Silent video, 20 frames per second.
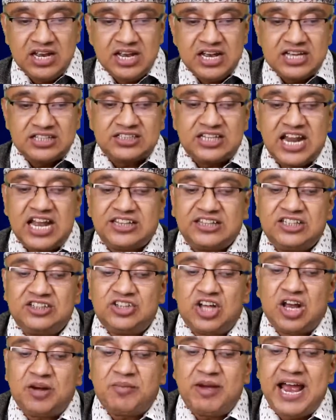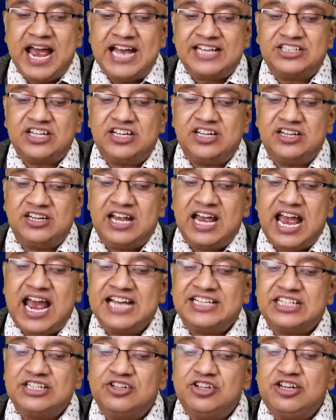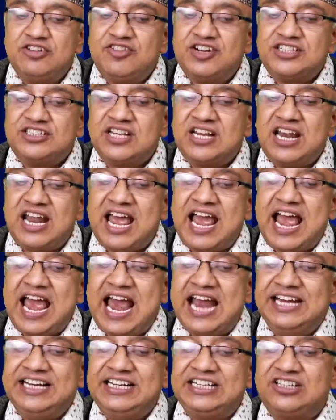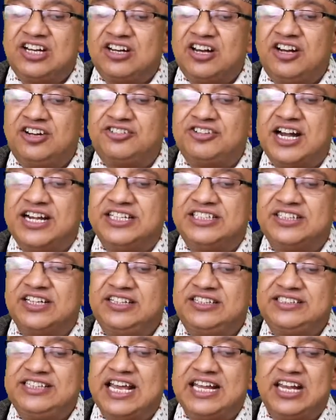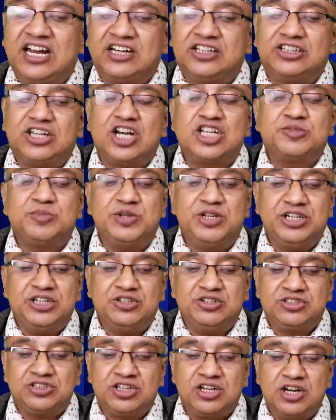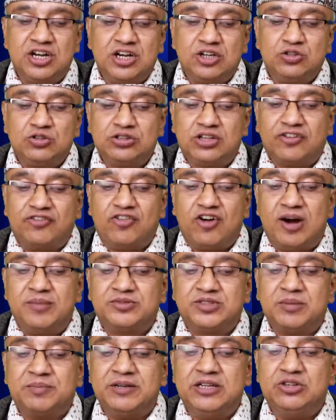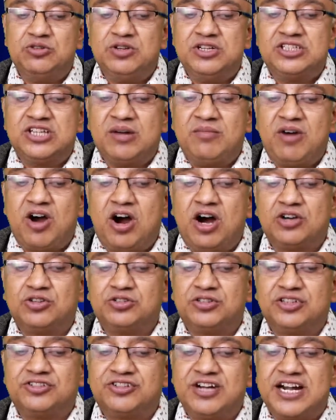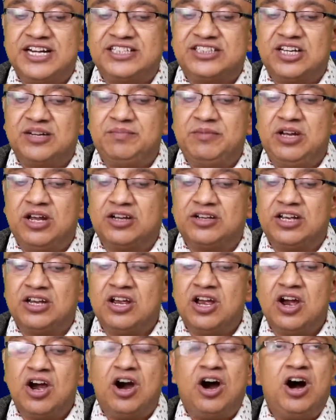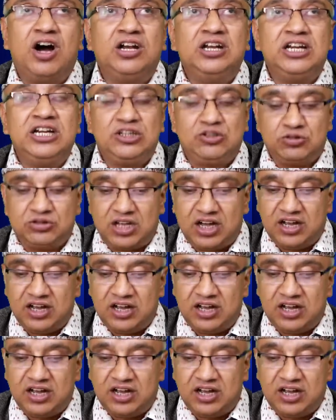Sanatan Dharma as a universal and eternal tradition cannot thus be reduced to the forms of Hinduism or to the tradition belonging only to